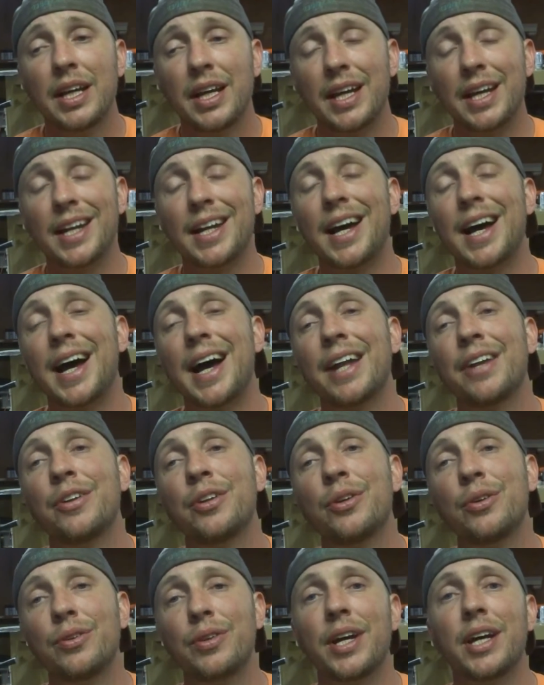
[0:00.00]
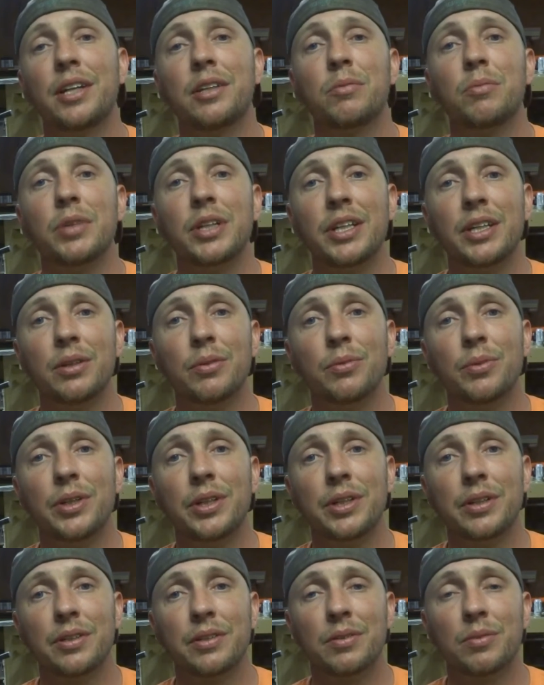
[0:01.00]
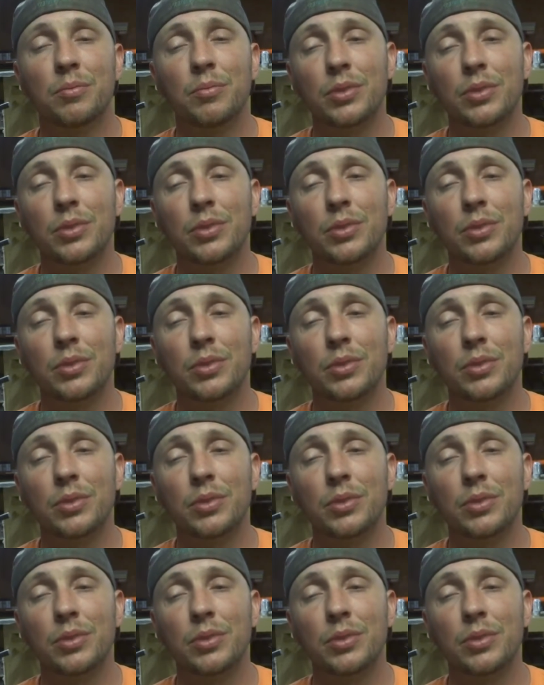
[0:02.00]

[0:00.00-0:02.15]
And I knew that to begin with,